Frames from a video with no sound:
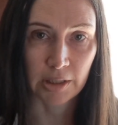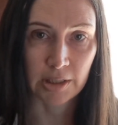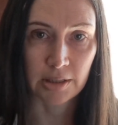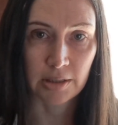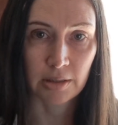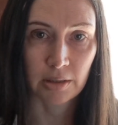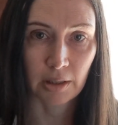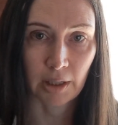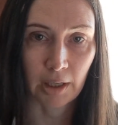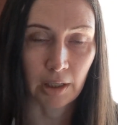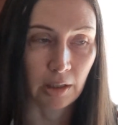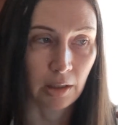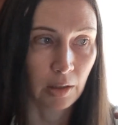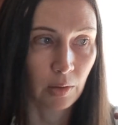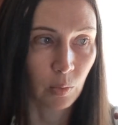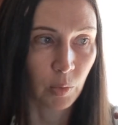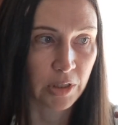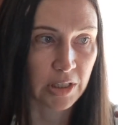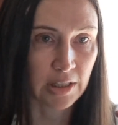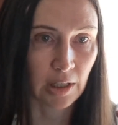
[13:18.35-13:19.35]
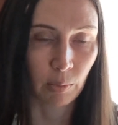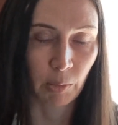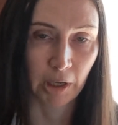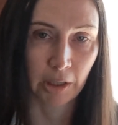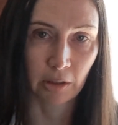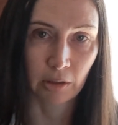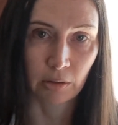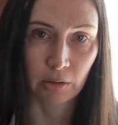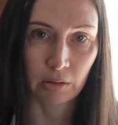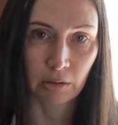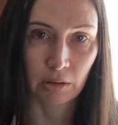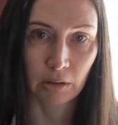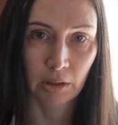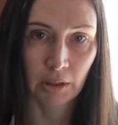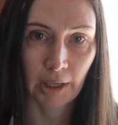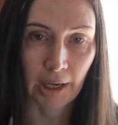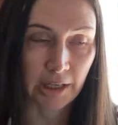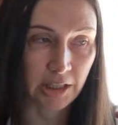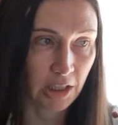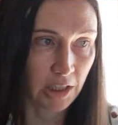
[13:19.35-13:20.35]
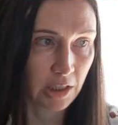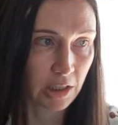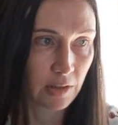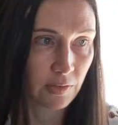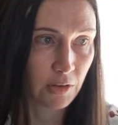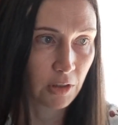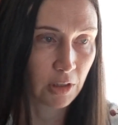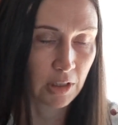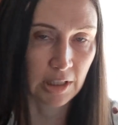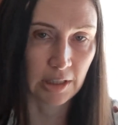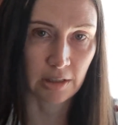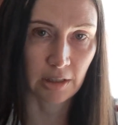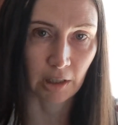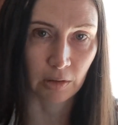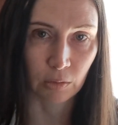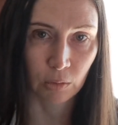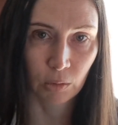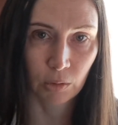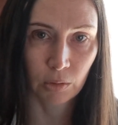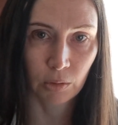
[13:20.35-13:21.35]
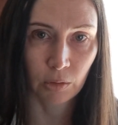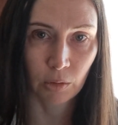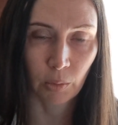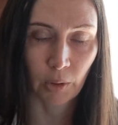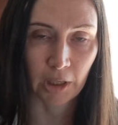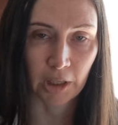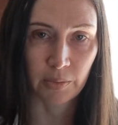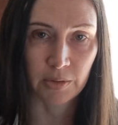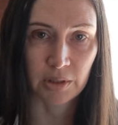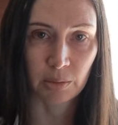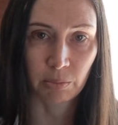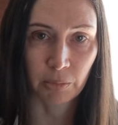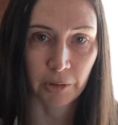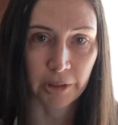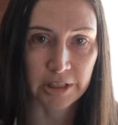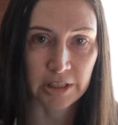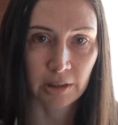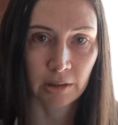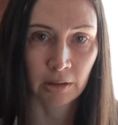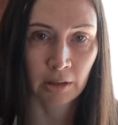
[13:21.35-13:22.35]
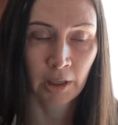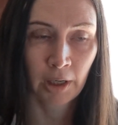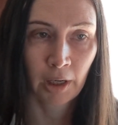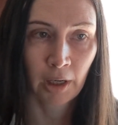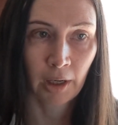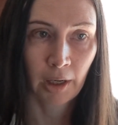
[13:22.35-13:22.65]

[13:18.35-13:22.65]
as he was someone who had to interview this Daryl Cook while he was in prison